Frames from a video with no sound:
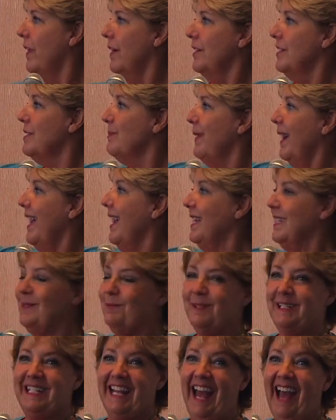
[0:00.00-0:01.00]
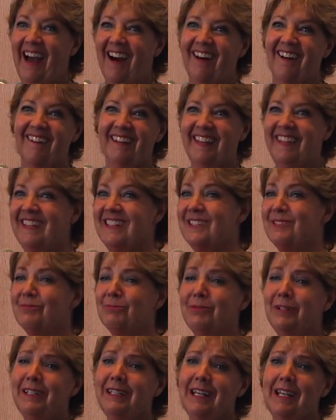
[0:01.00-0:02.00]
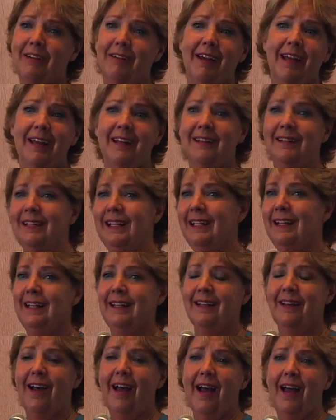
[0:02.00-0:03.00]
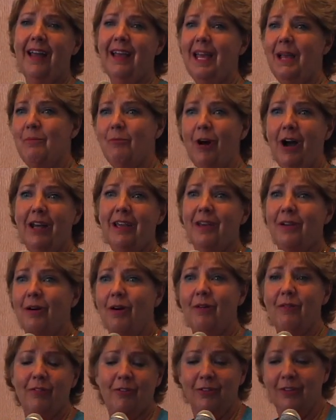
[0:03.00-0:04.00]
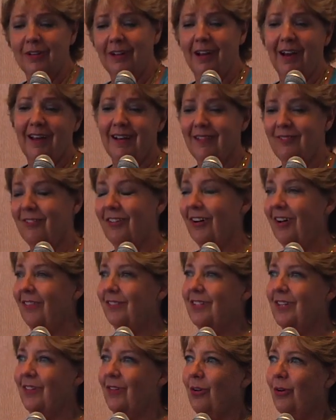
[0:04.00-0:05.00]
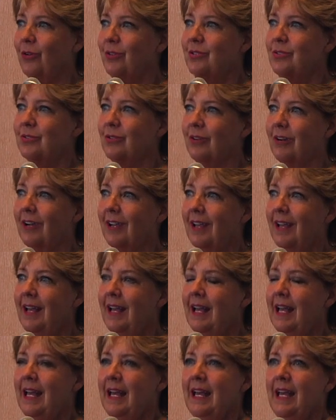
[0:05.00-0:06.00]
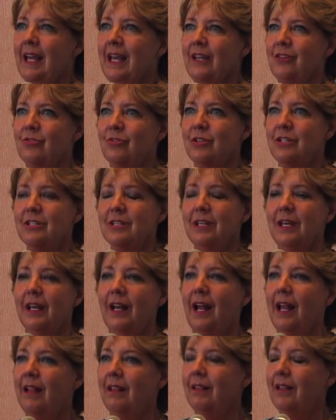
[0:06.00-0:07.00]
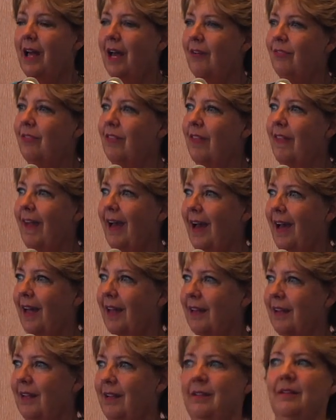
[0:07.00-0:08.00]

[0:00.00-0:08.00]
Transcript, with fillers: there's my husband now. And this really great guy came walking over and got involved in the whole story. And Tricia and I left that